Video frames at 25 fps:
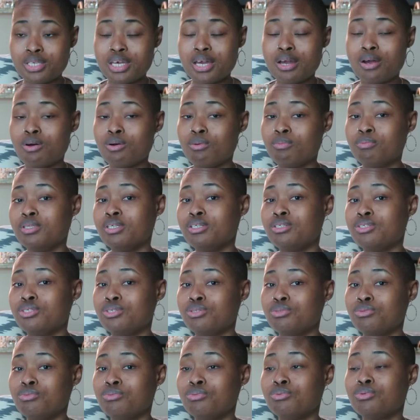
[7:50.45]
I hope that
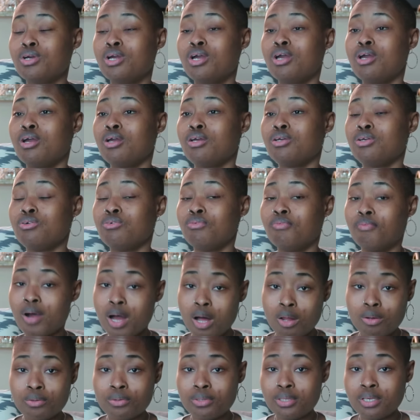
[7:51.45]
you
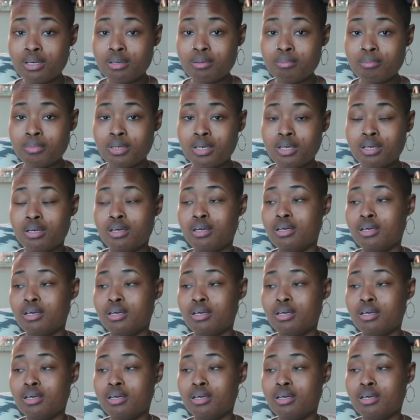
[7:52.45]
follow them.